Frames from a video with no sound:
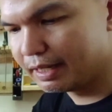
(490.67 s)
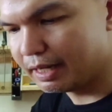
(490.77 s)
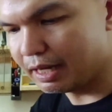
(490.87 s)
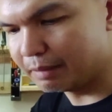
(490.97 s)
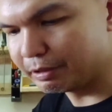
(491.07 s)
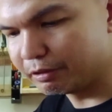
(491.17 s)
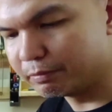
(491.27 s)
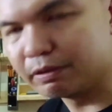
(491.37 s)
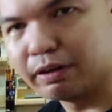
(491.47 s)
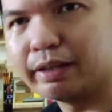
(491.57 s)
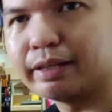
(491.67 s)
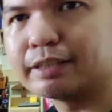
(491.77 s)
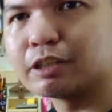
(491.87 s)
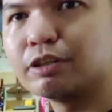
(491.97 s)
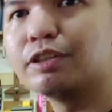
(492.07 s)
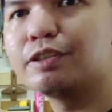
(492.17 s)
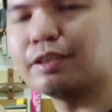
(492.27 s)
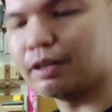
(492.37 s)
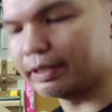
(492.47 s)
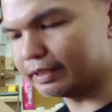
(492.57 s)
But overall, it's a good
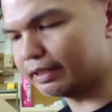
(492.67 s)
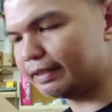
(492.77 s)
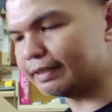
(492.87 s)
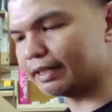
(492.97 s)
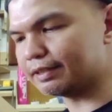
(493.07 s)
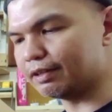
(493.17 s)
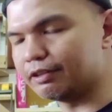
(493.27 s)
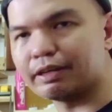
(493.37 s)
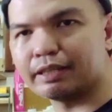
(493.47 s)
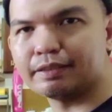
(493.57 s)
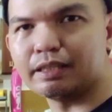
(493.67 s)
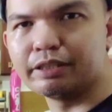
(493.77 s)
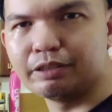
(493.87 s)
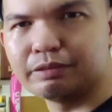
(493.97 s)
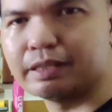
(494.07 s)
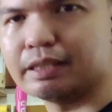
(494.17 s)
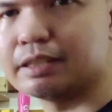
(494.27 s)
saw. It's a decent saw. You can still use it.